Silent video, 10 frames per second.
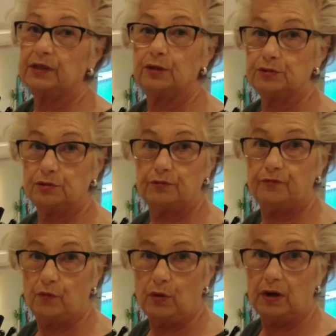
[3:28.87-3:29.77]
closer to
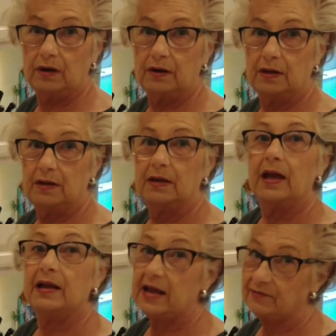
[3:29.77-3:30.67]

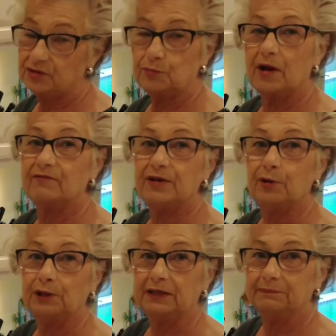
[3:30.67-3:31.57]
4, and have some
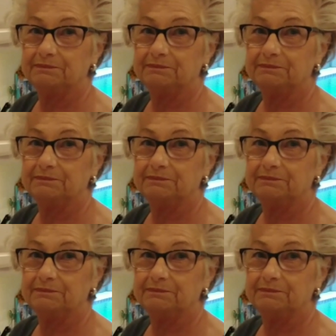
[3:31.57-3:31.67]
ravioli.